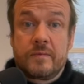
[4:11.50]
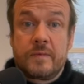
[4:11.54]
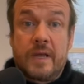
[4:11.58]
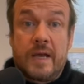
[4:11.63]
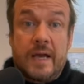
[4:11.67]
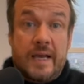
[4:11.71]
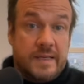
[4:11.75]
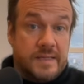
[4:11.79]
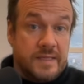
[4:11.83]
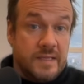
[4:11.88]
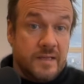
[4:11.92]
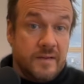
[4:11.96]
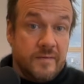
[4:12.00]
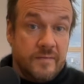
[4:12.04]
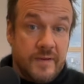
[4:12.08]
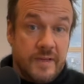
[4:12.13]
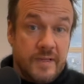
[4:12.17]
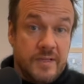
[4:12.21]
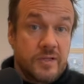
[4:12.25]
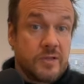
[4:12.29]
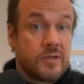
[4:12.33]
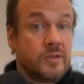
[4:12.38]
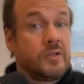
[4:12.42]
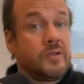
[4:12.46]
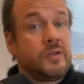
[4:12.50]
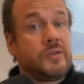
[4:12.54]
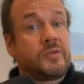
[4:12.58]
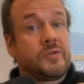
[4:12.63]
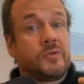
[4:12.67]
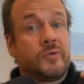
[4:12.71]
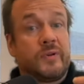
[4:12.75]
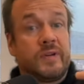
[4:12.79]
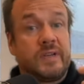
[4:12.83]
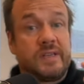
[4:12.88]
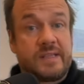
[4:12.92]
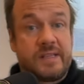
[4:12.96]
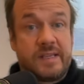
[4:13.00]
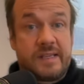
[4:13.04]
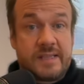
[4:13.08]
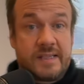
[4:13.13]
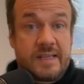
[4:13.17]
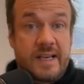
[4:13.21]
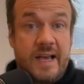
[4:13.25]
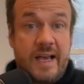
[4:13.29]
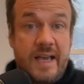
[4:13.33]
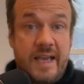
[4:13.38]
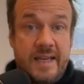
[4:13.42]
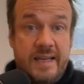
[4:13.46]
as individuals or as
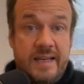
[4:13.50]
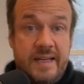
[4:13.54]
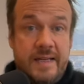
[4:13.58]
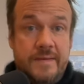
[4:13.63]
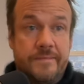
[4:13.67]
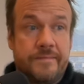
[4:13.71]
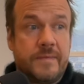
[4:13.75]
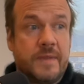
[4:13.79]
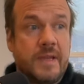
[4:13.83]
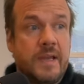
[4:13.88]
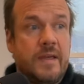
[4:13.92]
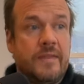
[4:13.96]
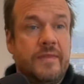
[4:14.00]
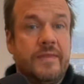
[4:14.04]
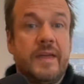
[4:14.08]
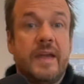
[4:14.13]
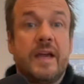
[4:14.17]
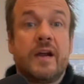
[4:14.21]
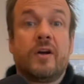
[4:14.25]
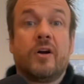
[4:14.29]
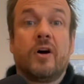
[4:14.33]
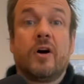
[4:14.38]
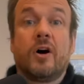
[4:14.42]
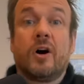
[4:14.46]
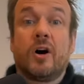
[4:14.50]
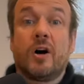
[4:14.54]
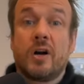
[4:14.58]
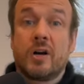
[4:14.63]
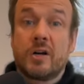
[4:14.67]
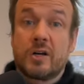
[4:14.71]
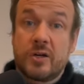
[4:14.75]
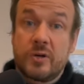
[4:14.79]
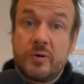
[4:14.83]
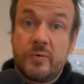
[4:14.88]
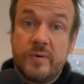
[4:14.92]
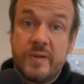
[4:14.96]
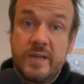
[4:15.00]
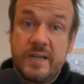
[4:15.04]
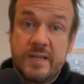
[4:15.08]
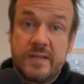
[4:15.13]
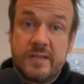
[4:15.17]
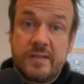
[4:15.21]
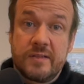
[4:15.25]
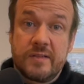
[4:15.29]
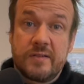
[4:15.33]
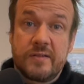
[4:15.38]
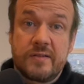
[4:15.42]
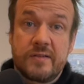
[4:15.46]
society. There are
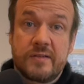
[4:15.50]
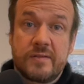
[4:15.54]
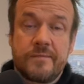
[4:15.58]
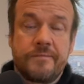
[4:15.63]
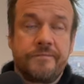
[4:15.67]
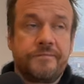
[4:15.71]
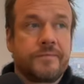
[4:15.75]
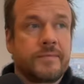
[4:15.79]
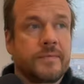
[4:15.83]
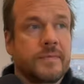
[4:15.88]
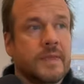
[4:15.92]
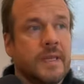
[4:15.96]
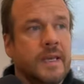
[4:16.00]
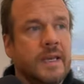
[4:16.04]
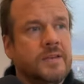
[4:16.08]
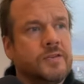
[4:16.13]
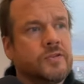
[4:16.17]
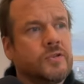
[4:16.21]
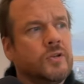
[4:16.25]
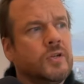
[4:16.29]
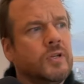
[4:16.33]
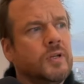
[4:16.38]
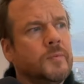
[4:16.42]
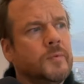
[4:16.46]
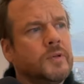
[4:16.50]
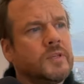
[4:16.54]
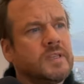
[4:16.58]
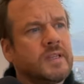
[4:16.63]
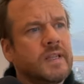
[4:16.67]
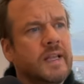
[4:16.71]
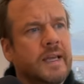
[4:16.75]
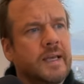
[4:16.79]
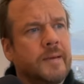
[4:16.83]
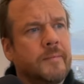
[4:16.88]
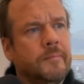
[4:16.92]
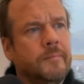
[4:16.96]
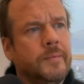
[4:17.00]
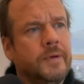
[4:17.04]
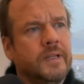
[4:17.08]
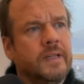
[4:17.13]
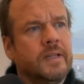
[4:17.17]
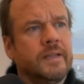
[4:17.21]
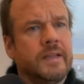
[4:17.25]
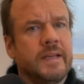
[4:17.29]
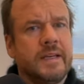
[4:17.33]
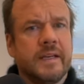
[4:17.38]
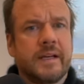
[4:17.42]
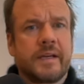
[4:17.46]
creations. It's almost like
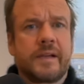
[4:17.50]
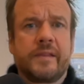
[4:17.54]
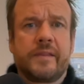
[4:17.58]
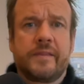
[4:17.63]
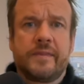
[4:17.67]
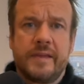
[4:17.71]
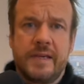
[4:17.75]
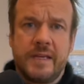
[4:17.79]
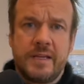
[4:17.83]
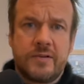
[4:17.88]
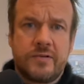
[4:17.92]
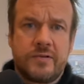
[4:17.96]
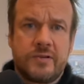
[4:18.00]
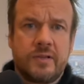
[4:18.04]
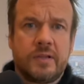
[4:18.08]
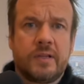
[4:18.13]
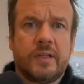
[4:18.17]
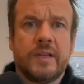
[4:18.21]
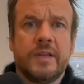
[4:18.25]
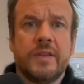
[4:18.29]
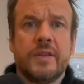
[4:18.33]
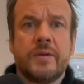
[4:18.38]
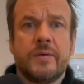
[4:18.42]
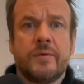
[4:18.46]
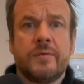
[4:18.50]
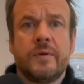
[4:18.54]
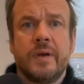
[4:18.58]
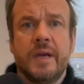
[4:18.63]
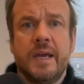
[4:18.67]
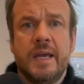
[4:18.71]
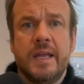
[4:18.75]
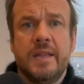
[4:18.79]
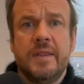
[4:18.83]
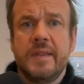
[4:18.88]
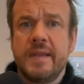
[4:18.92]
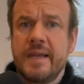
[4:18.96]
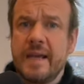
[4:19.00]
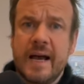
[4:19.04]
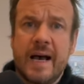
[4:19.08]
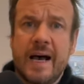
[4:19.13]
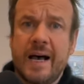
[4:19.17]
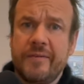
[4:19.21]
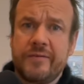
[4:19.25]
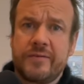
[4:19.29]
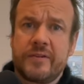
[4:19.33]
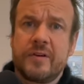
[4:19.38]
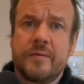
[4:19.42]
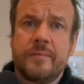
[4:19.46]
building a cathedral in the
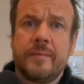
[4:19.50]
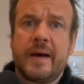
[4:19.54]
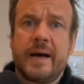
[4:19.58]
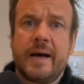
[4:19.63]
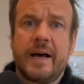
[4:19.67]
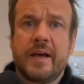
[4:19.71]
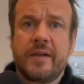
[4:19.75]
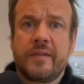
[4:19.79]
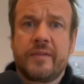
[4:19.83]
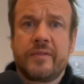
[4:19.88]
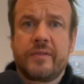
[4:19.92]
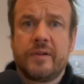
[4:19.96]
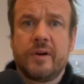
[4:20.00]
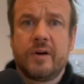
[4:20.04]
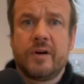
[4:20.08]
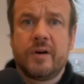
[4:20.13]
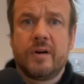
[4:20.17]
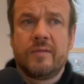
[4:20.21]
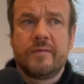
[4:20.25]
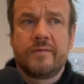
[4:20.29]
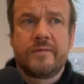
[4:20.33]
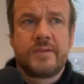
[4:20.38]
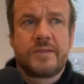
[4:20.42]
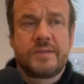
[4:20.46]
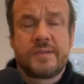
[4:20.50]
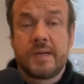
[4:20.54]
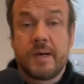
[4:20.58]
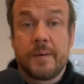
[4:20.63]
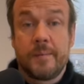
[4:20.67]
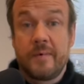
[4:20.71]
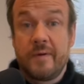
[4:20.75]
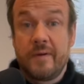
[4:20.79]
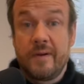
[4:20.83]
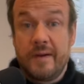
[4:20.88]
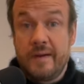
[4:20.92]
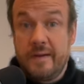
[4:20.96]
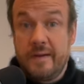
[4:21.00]
aftermath of some